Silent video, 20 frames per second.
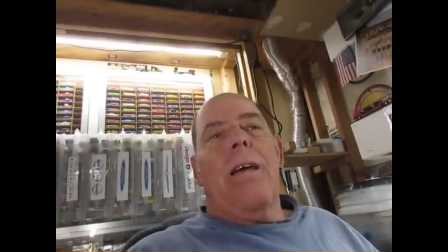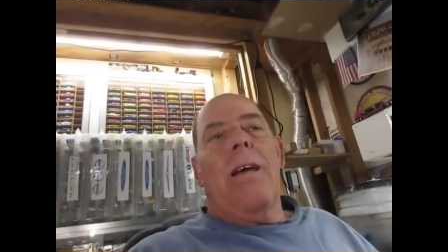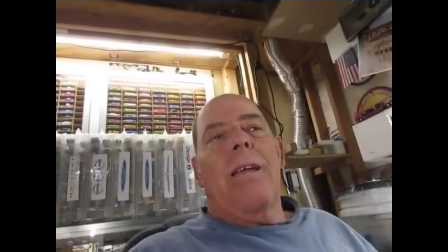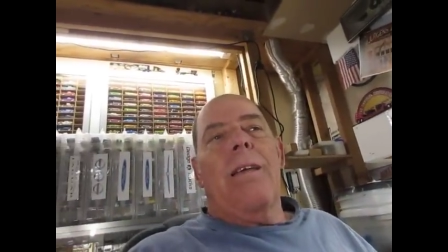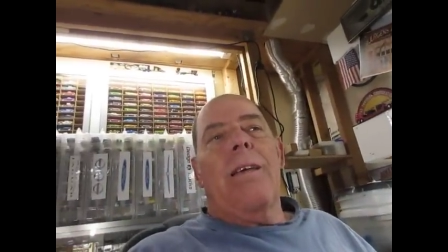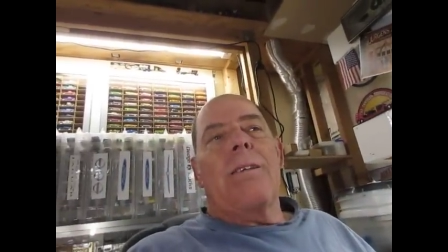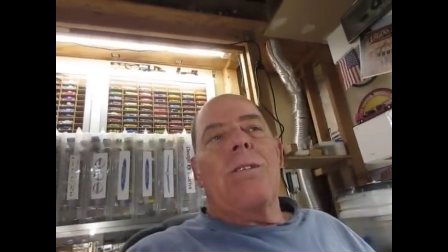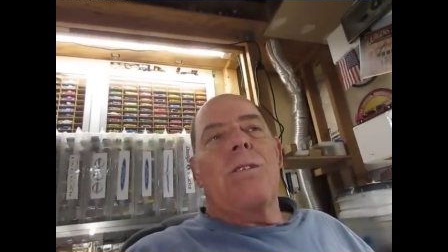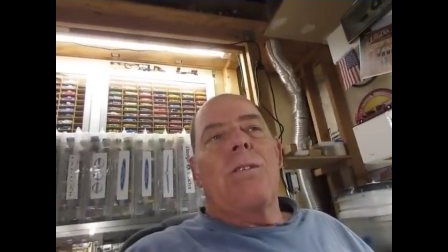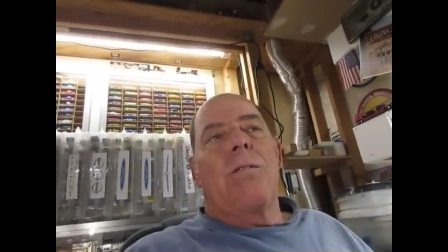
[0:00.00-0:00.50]
I,
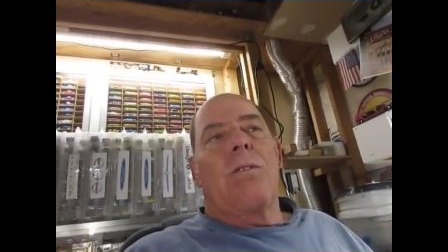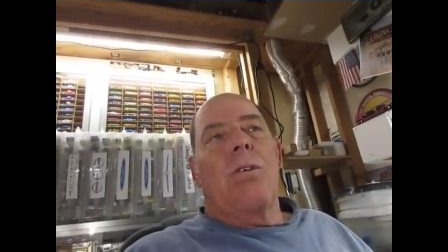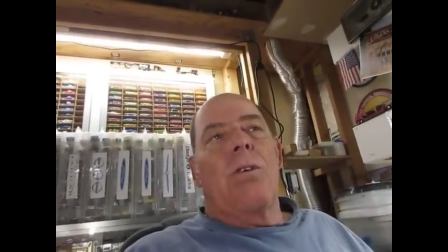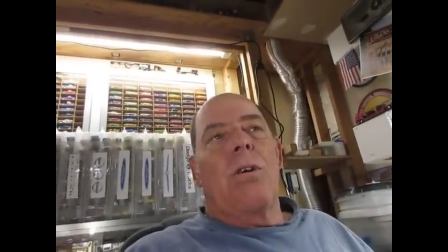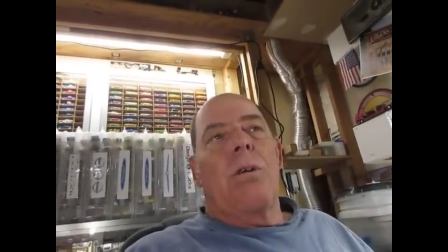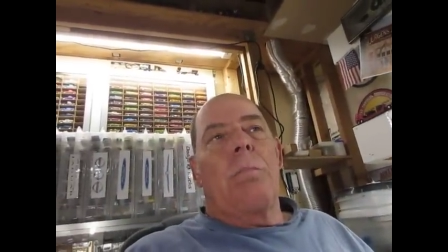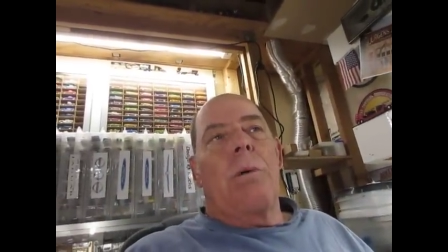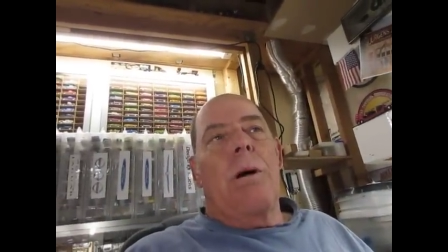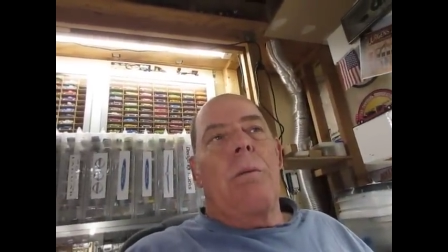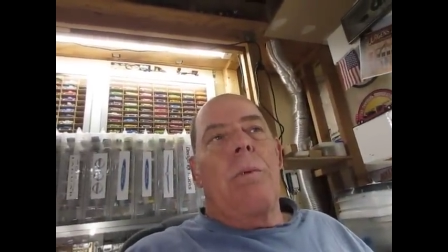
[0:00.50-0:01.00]
guess you've
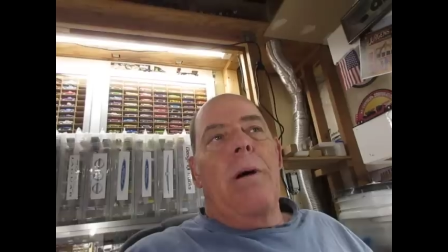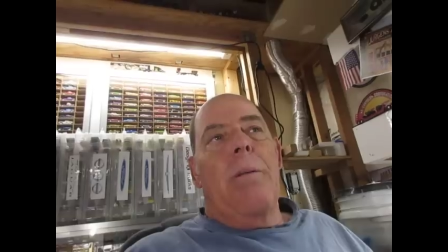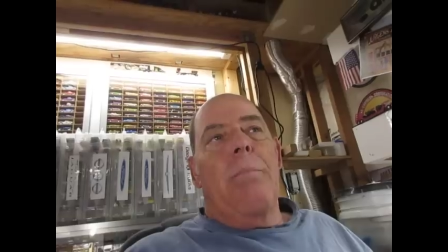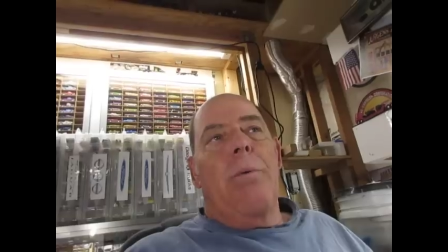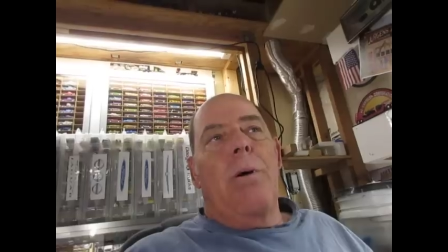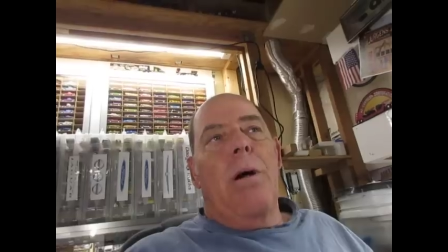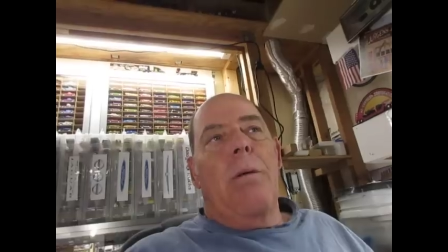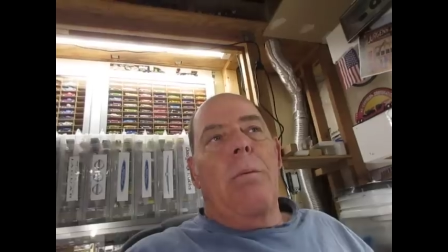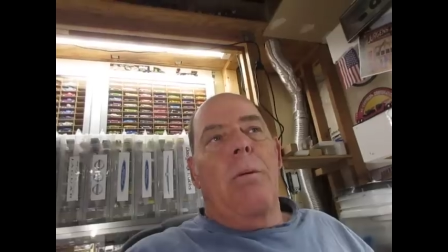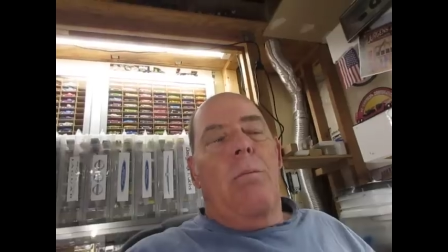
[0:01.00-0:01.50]
heard about my
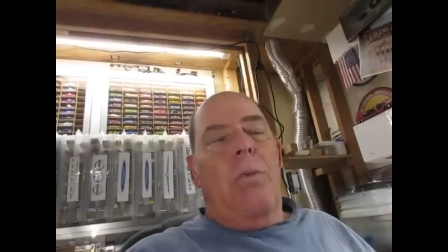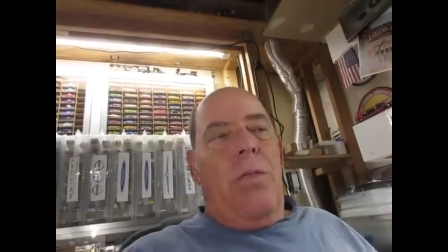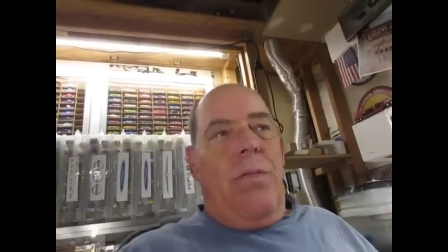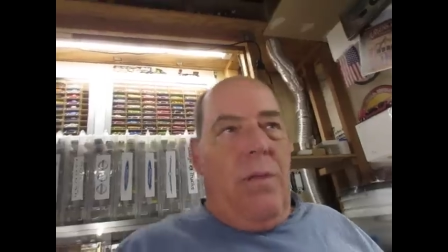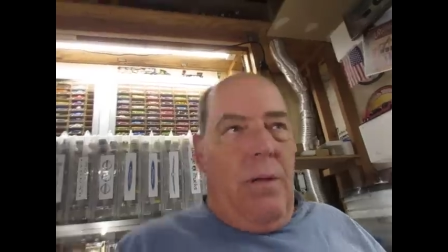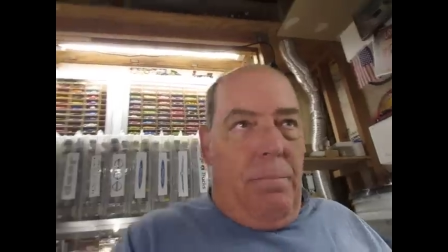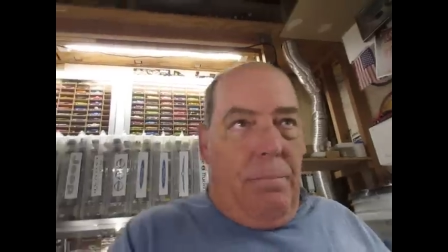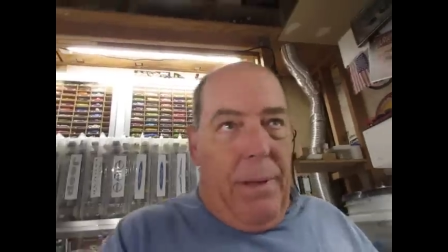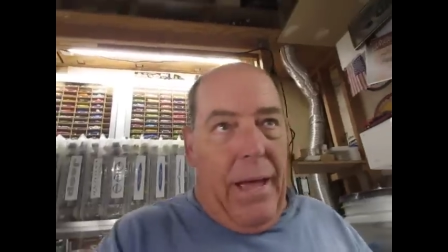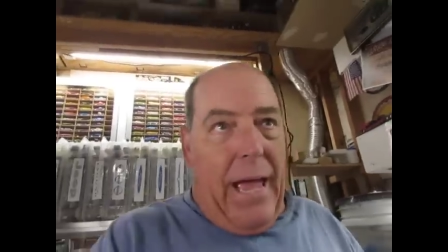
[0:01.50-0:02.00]
problem with
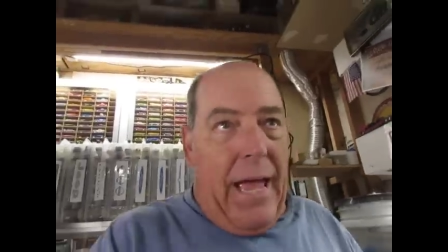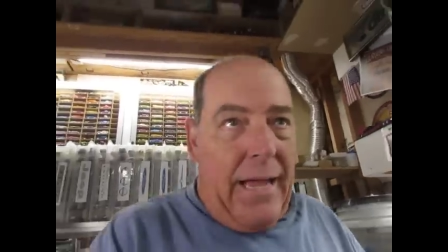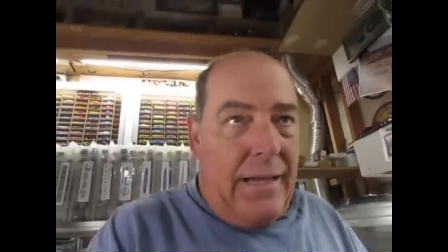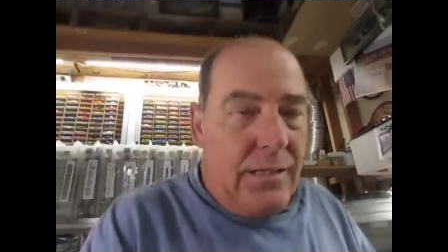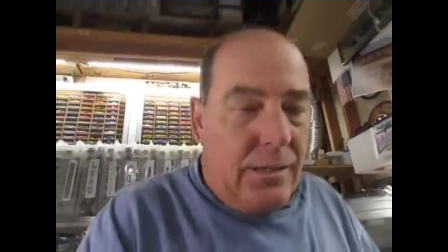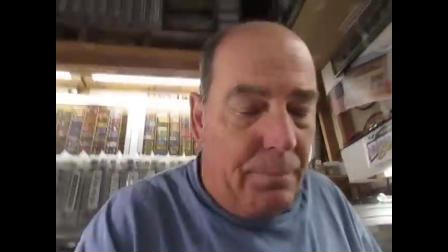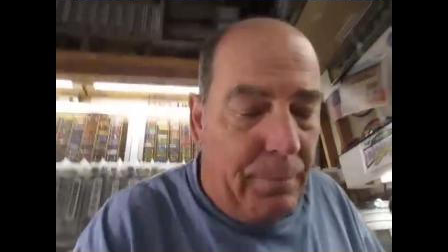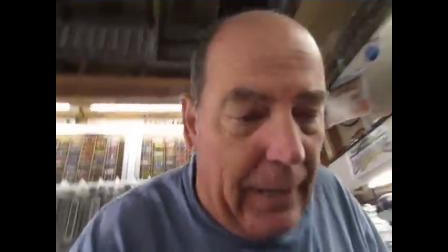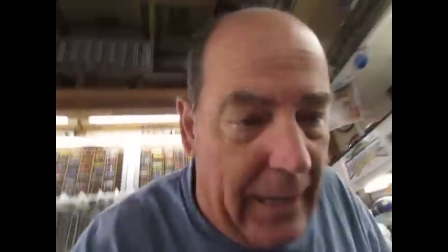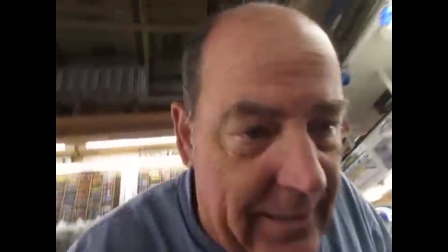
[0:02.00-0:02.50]
the
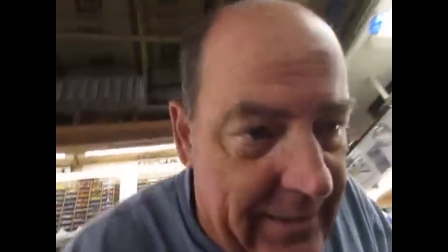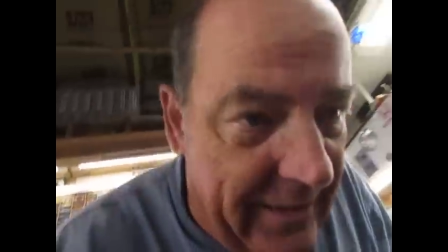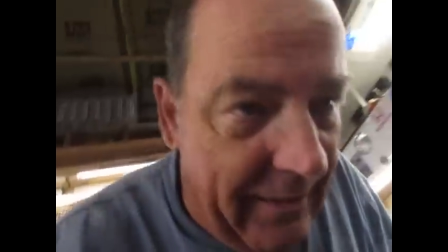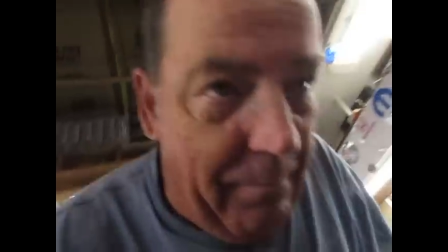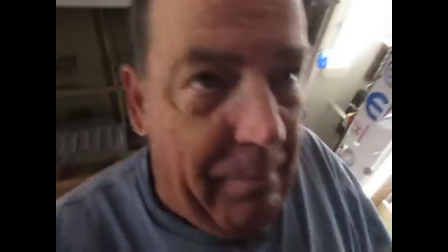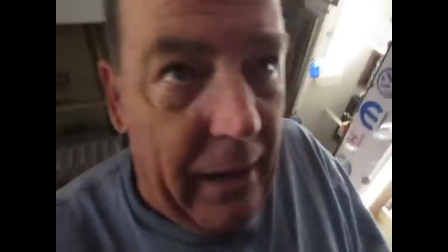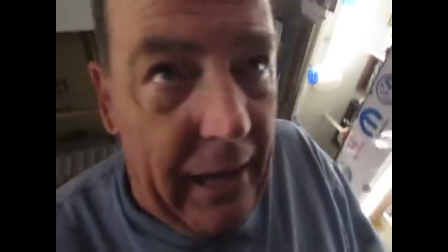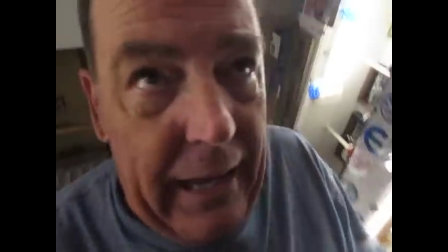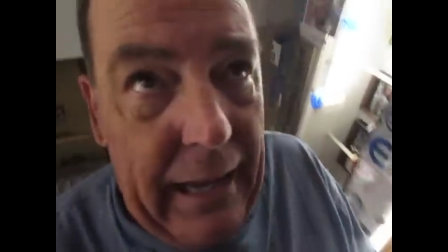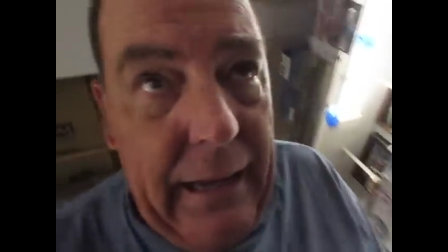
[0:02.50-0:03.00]
bags, the
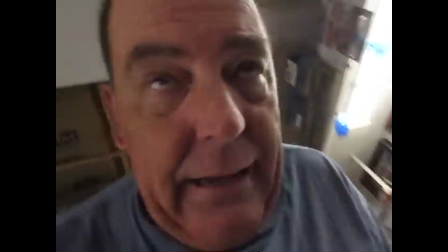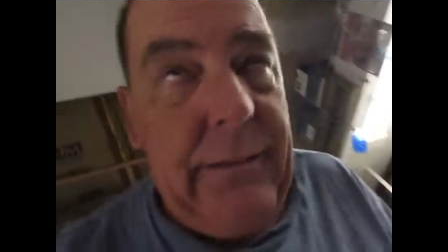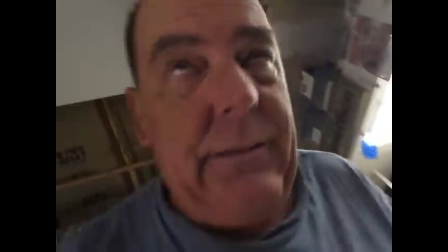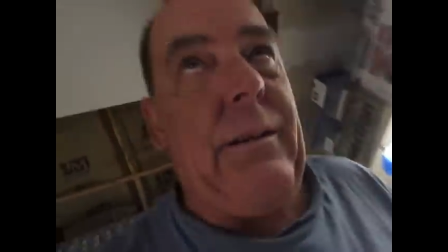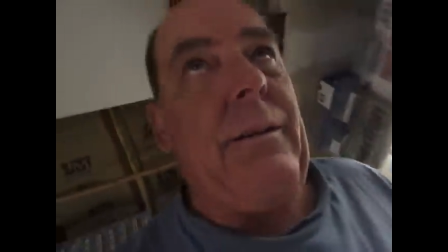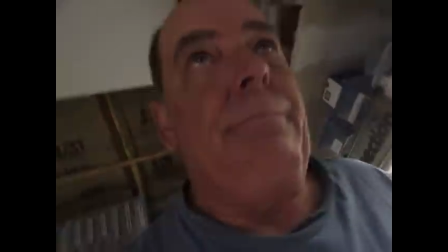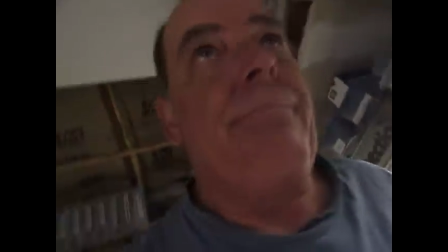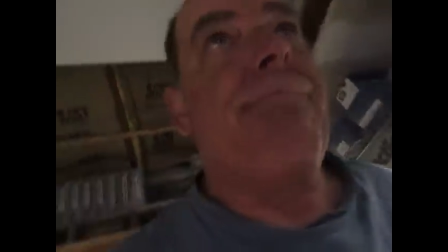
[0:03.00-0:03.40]
plastic bags.